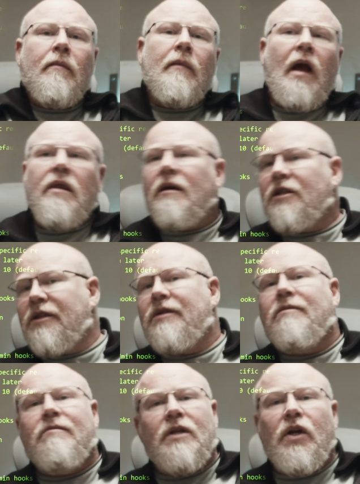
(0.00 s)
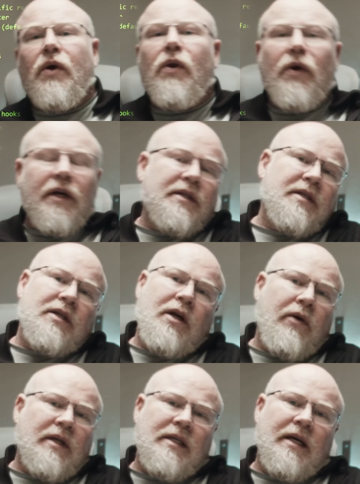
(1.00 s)
And then just, look at the
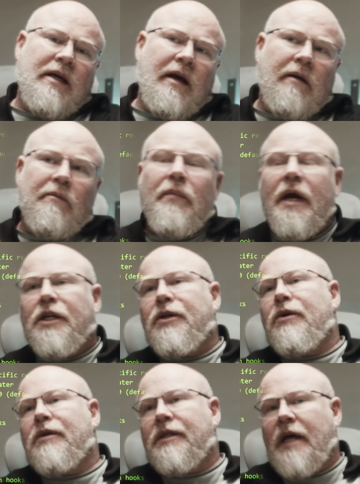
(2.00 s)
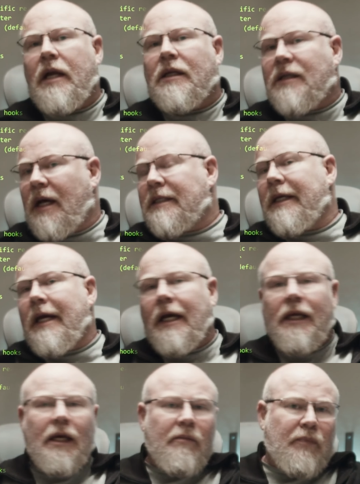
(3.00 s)
security again. Make sure you're sanitizing
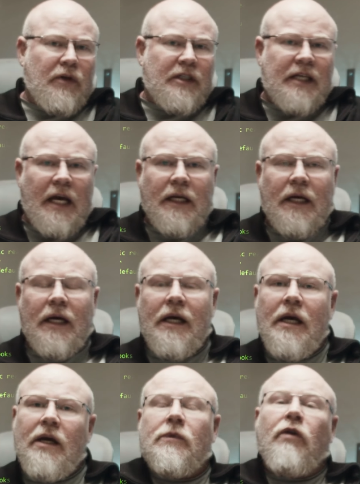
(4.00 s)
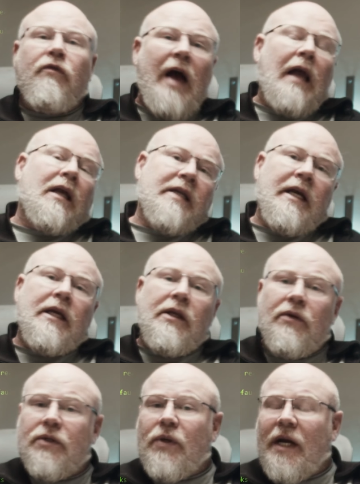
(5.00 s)
any input data. You're validating
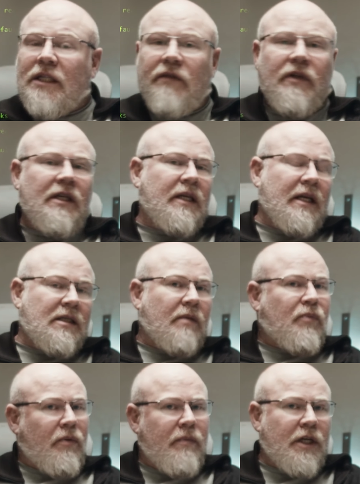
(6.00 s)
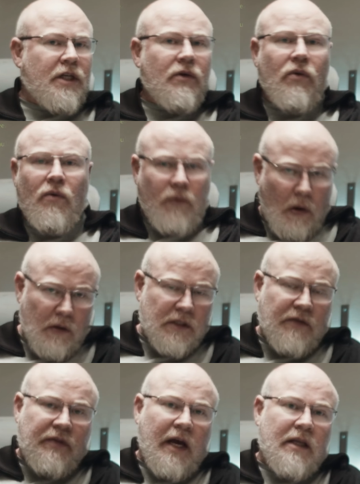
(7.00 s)
user activities against the permission or the roles
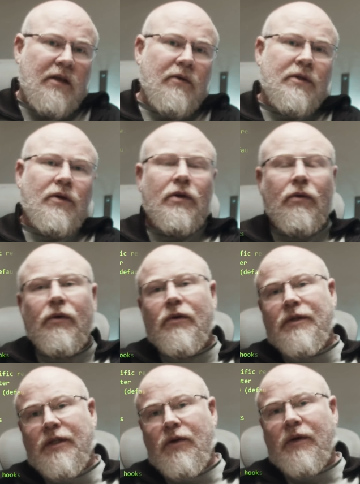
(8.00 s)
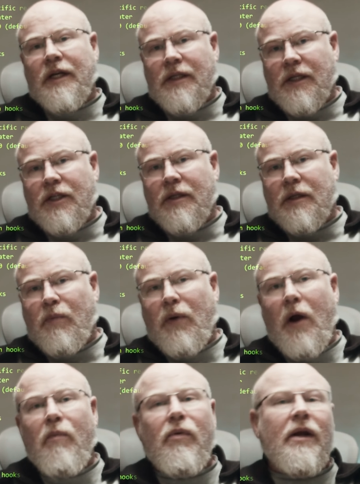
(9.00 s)
of that user. And you're using your conditions
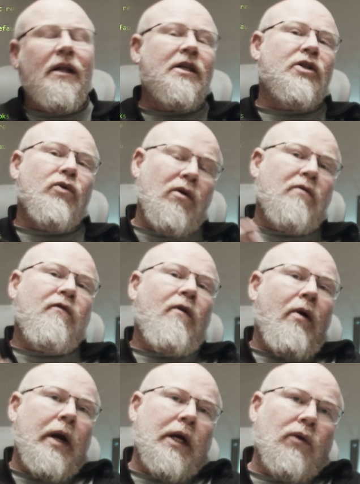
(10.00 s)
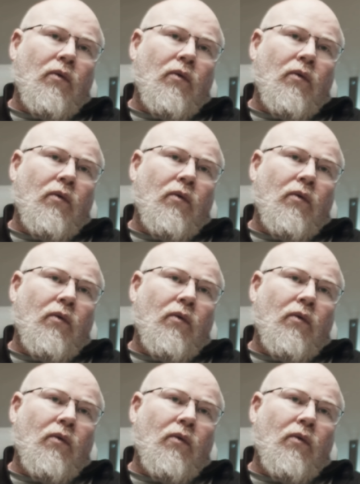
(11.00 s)
appropriately so you're not firing it